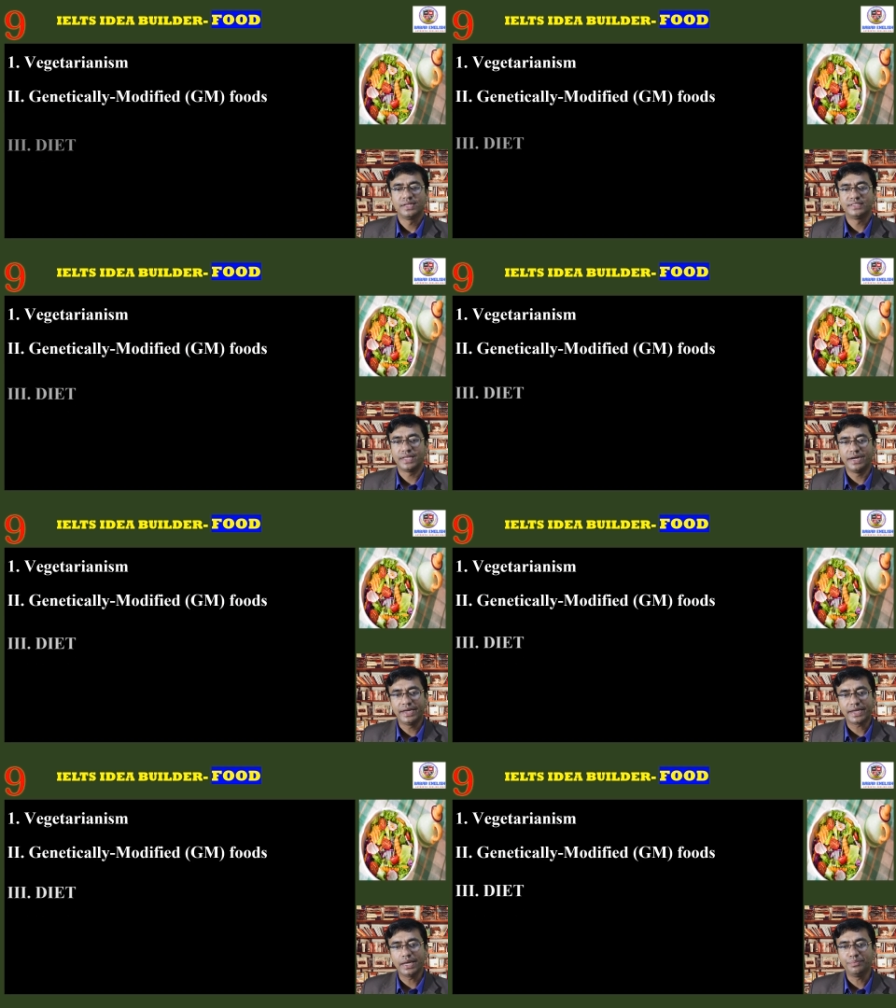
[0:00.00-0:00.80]

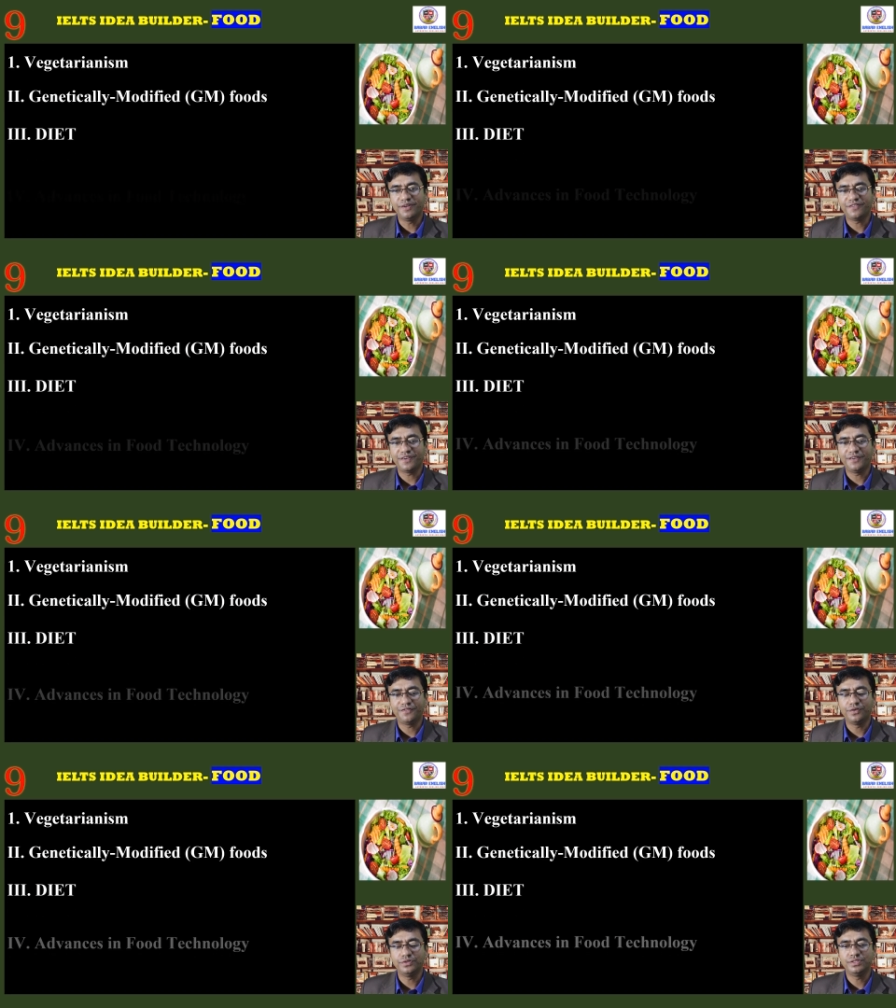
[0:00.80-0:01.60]
genetically modified
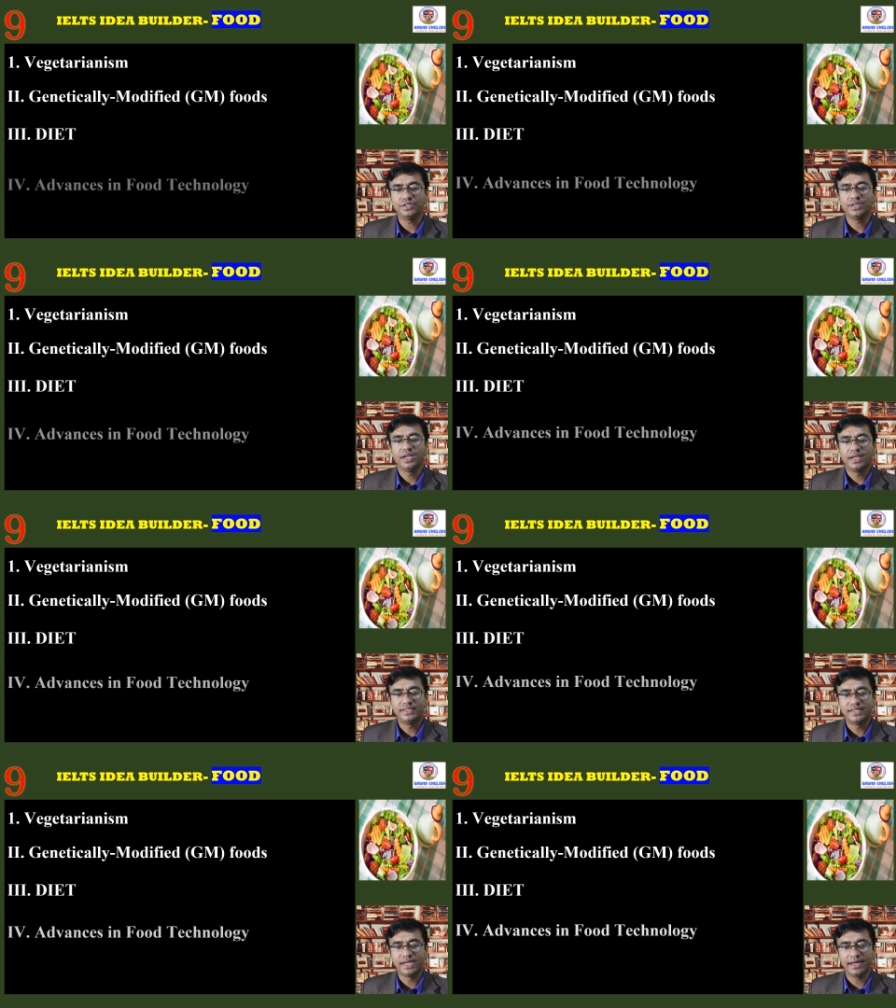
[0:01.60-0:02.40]
food,
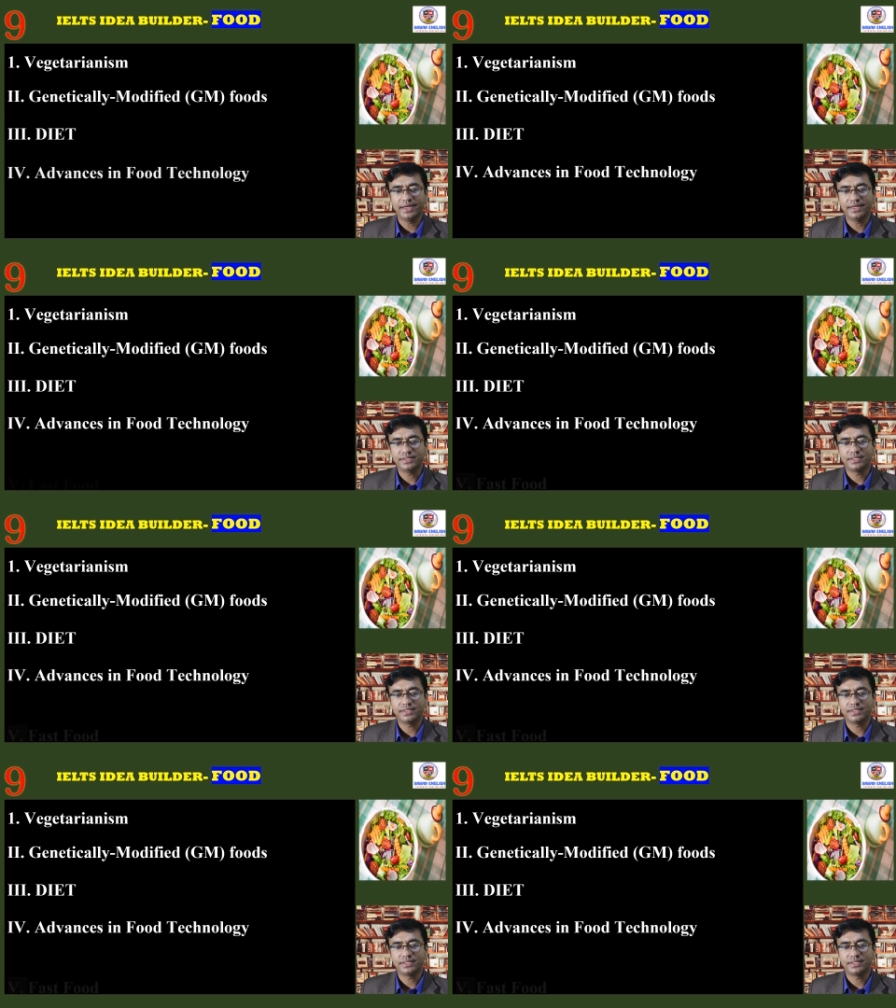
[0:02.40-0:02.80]
diet,